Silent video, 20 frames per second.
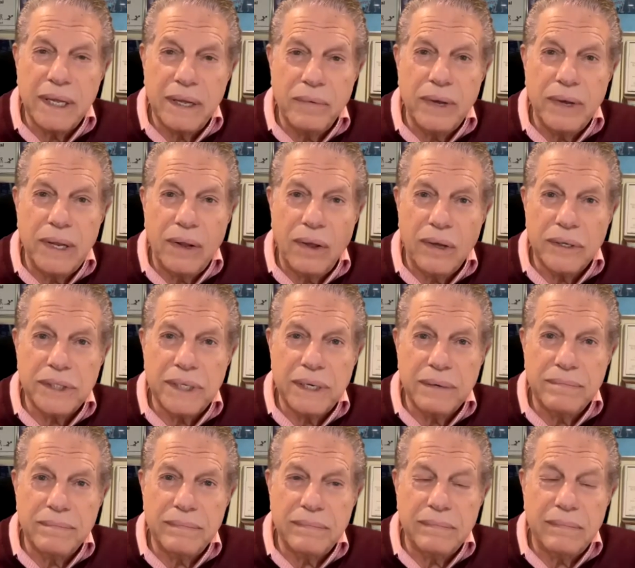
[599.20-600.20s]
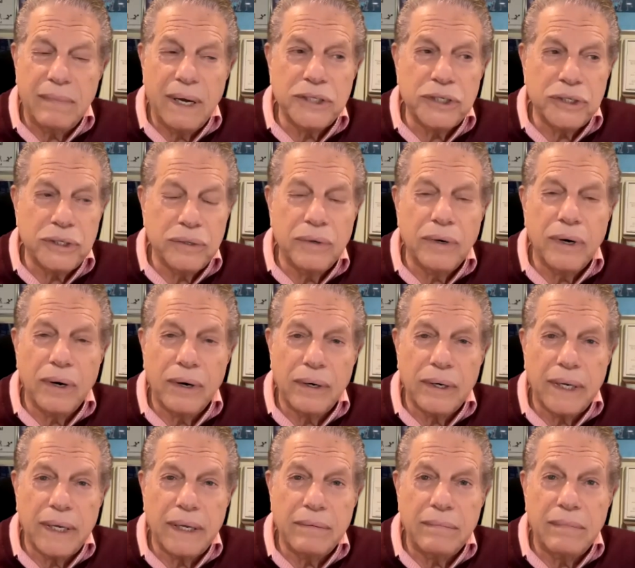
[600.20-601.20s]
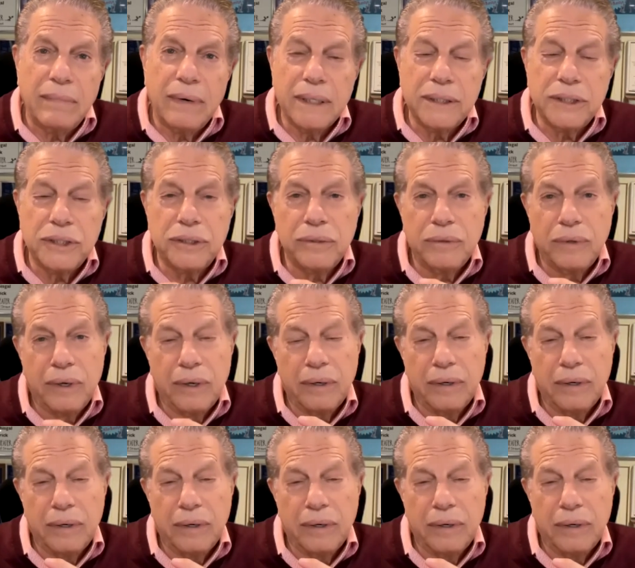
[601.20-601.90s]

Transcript: we lost him much too early, much too early.